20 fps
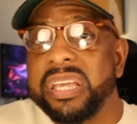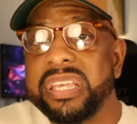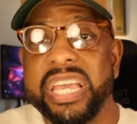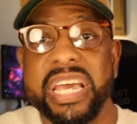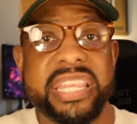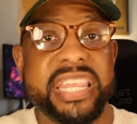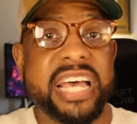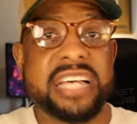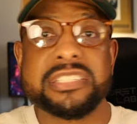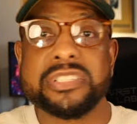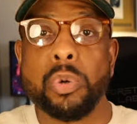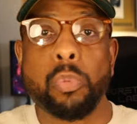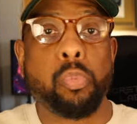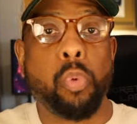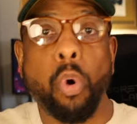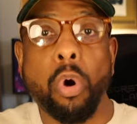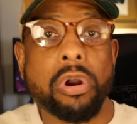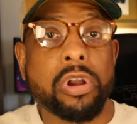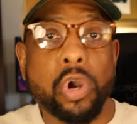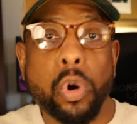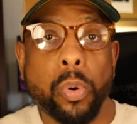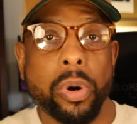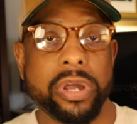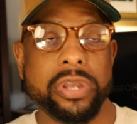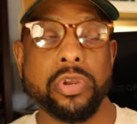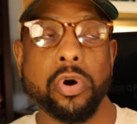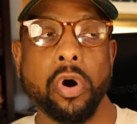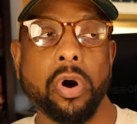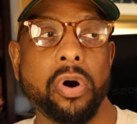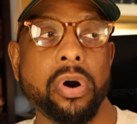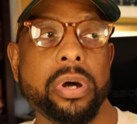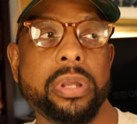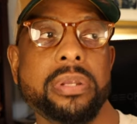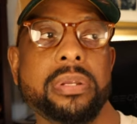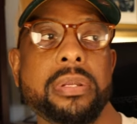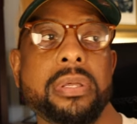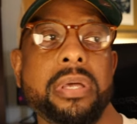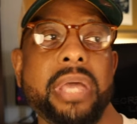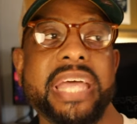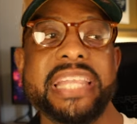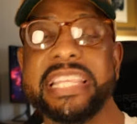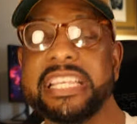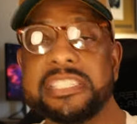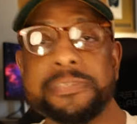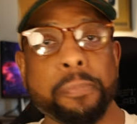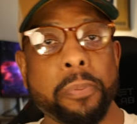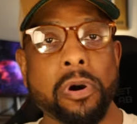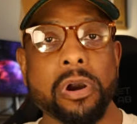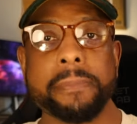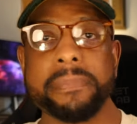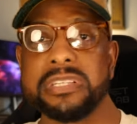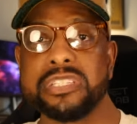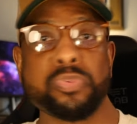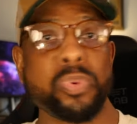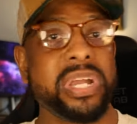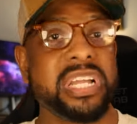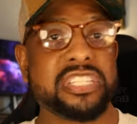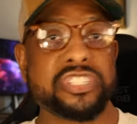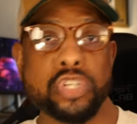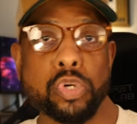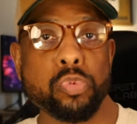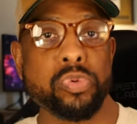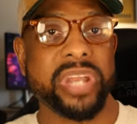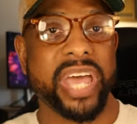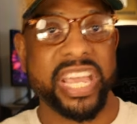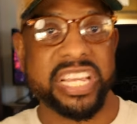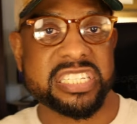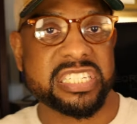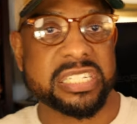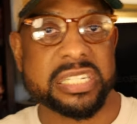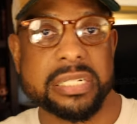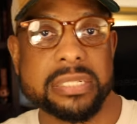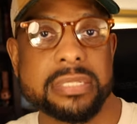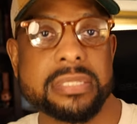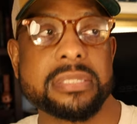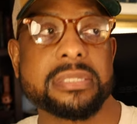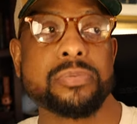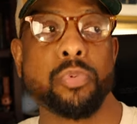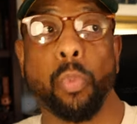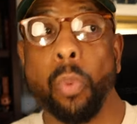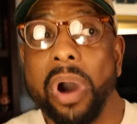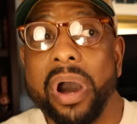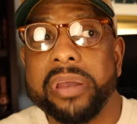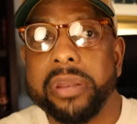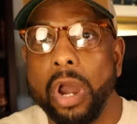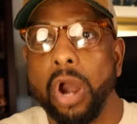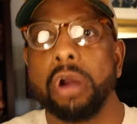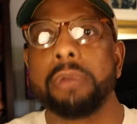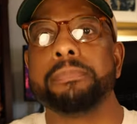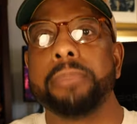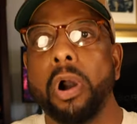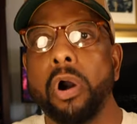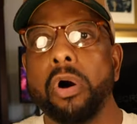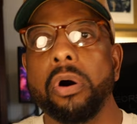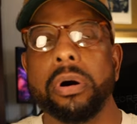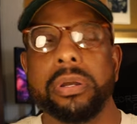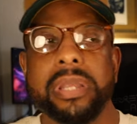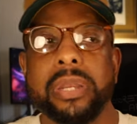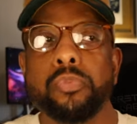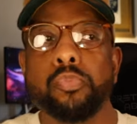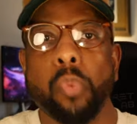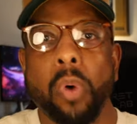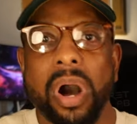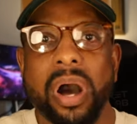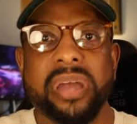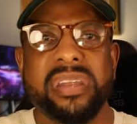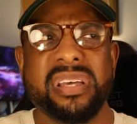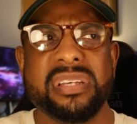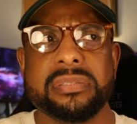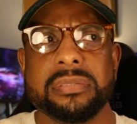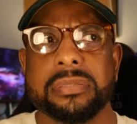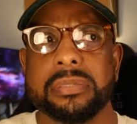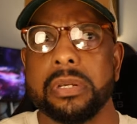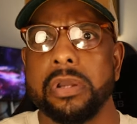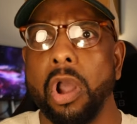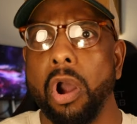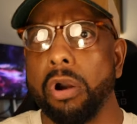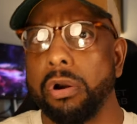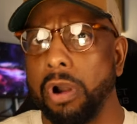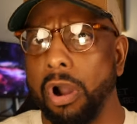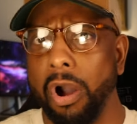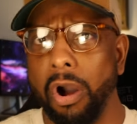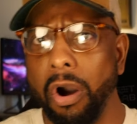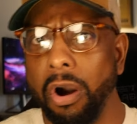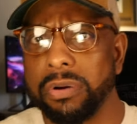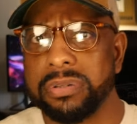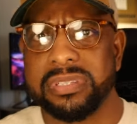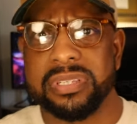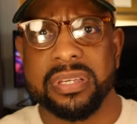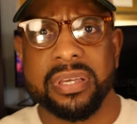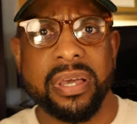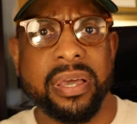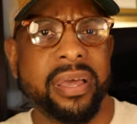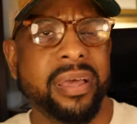Yeah, there's a war going on in this book between two nations. One, Arbonne, and one is Garhalt.